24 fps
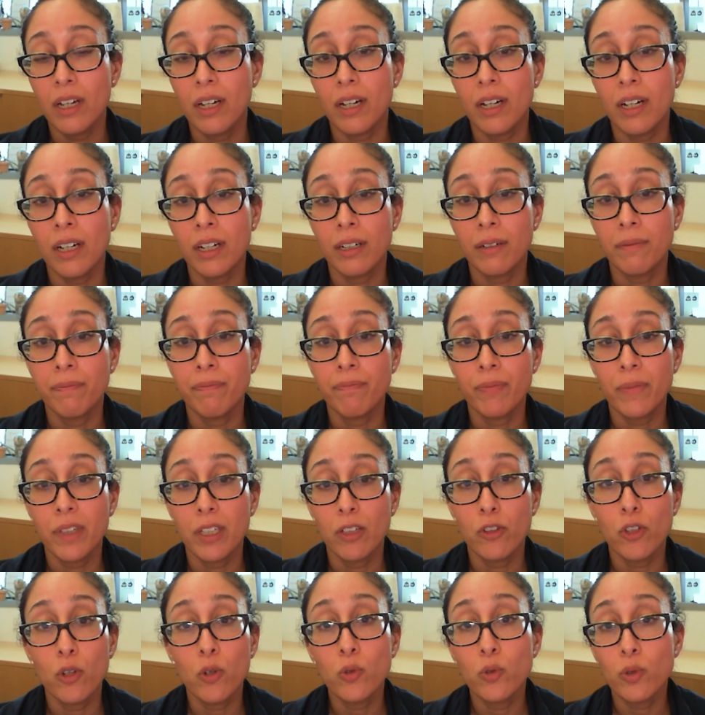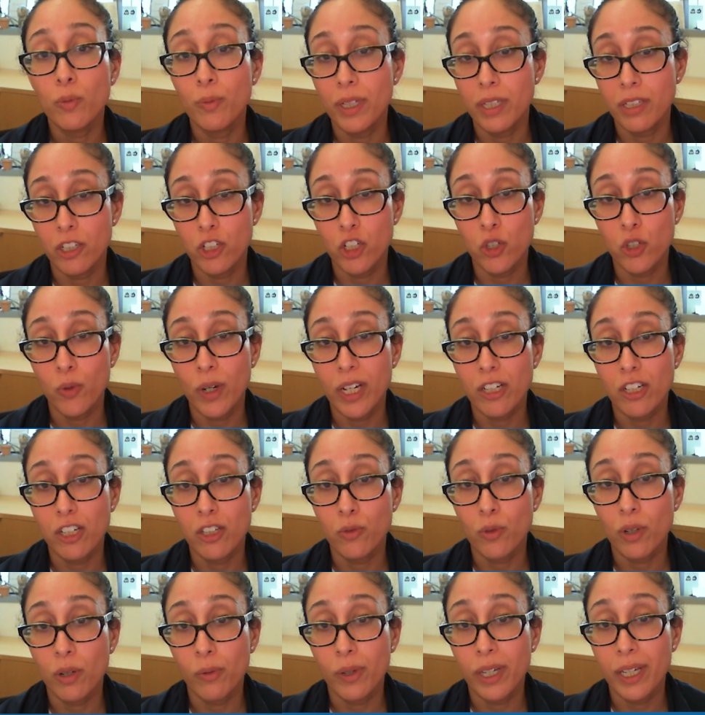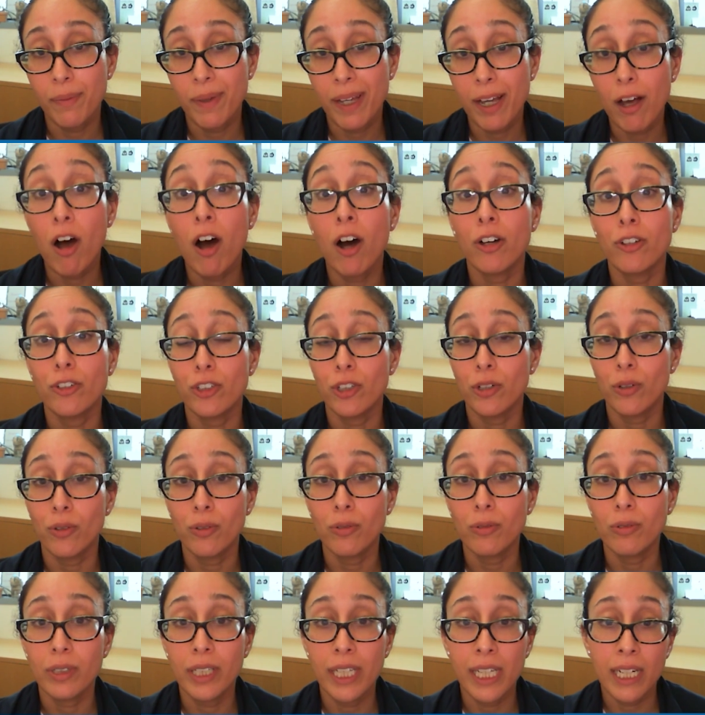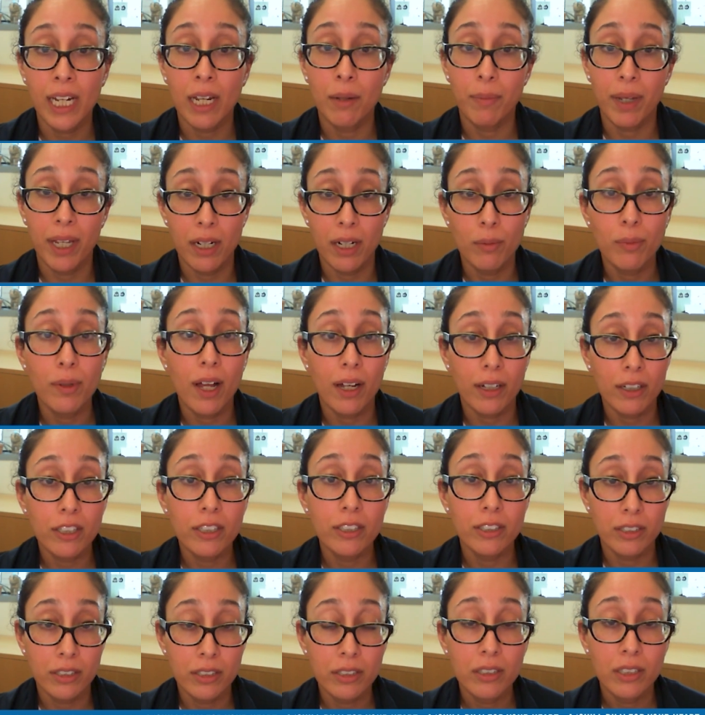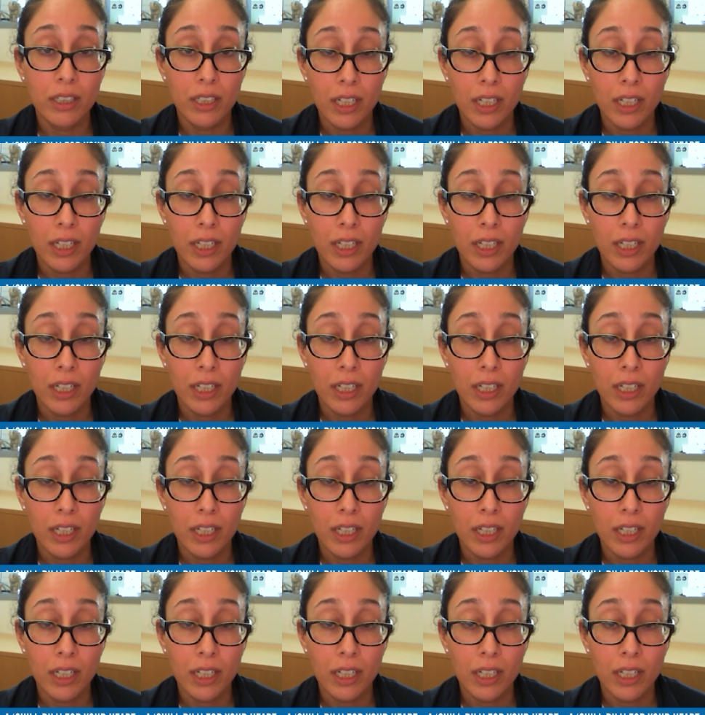Um, those would be situations where we may also lean on beta blockers.